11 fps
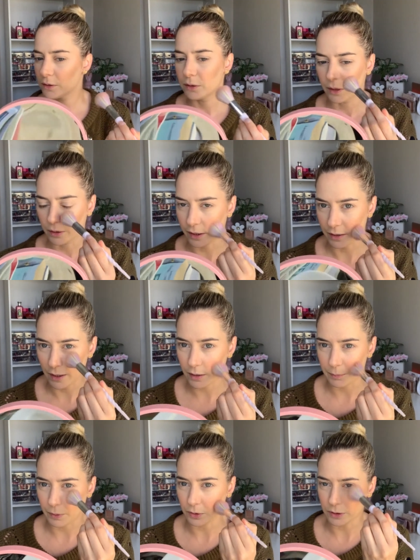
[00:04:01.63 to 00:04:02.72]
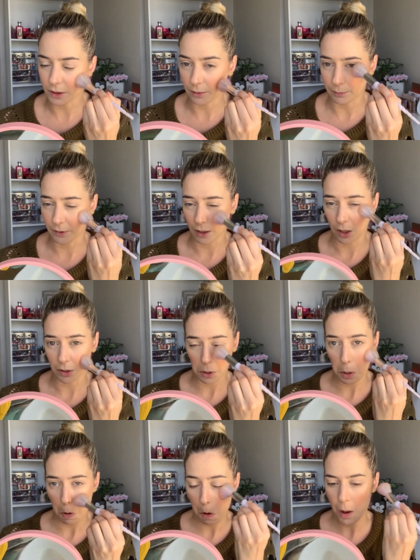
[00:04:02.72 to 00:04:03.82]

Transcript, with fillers: Oh, okay, there it bolts up now.